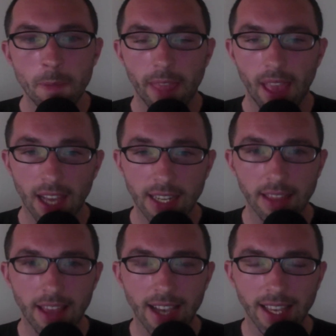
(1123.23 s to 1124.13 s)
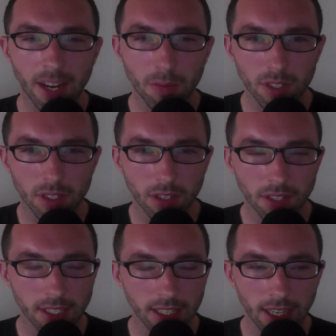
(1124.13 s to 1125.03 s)
And that can
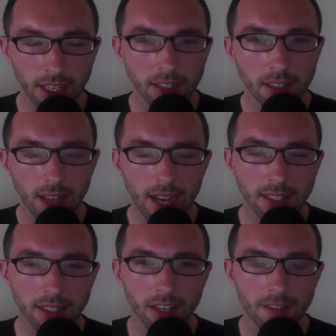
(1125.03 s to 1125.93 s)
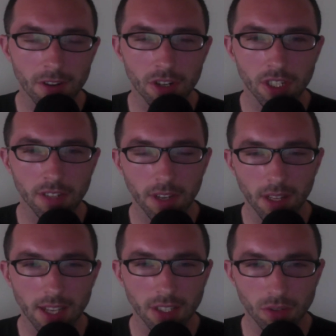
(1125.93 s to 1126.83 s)
result in less conversion of
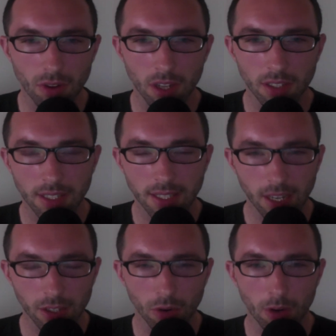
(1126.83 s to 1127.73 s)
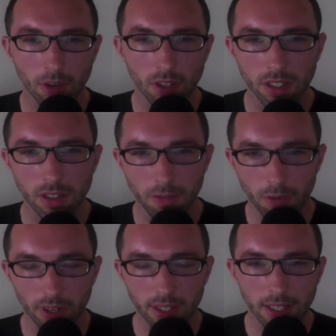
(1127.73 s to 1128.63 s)
cholesterol to sex hormones,
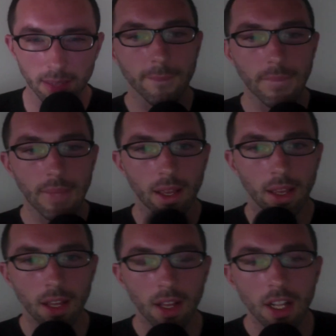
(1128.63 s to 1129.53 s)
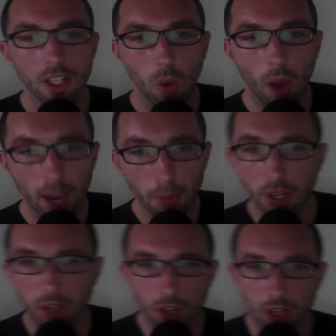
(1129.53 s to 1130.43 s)
for example. So I
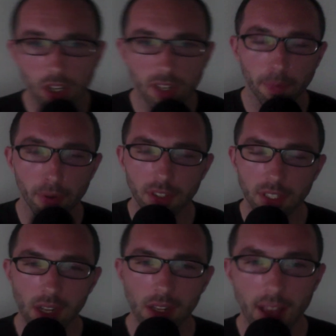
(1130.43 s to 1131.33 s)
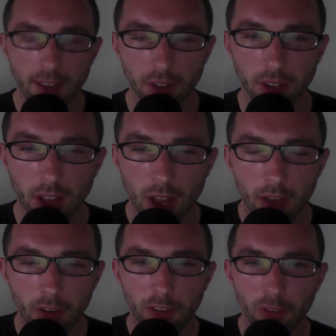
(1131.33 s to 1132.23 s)
would look on a personal level
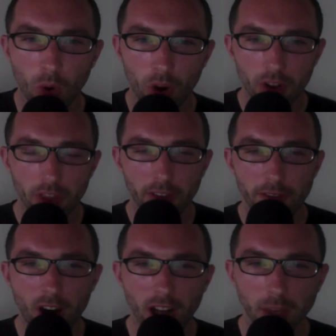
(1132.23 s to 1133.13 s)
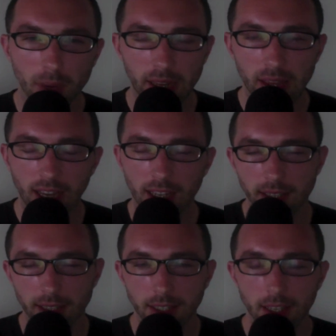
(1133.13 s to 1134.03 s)
for the following
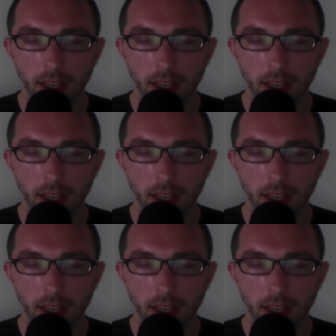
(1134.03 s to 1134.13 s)
things